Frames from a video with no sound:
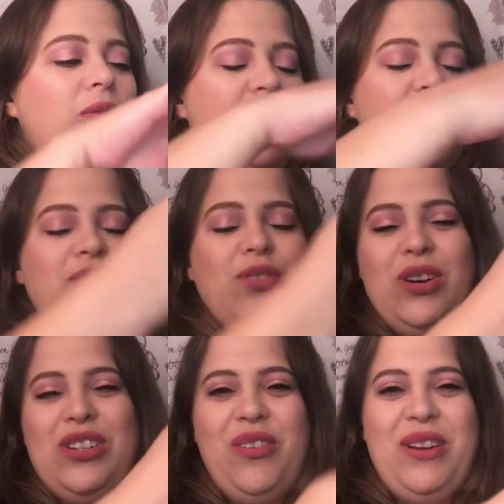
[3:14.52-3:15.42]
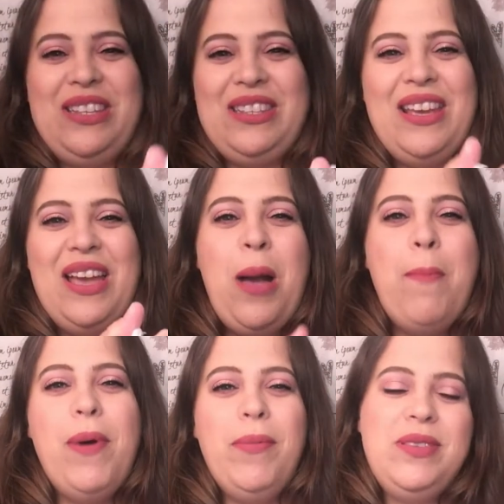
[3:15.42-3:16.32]
which of course always
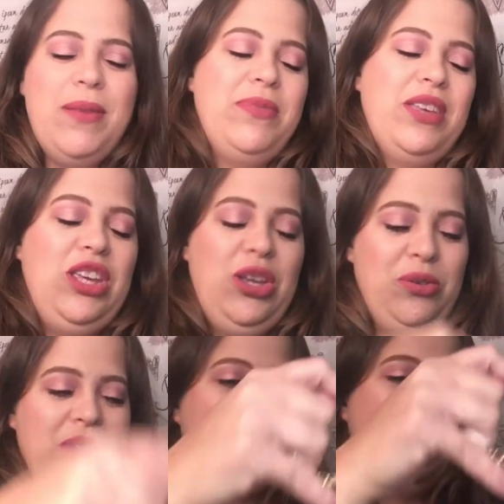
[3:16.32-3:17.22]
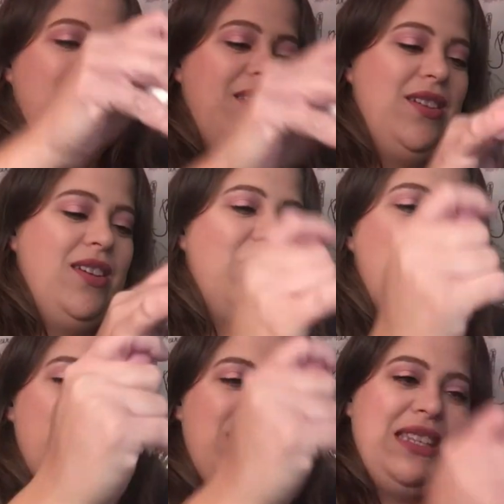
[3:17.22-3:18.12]
bumps up the cute
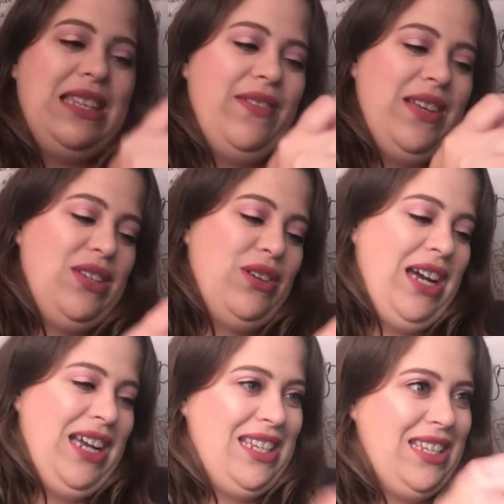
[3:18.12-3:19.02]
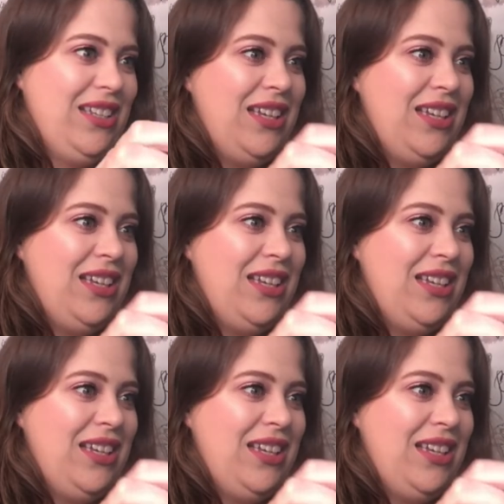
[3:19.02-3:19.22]
cuteness of it right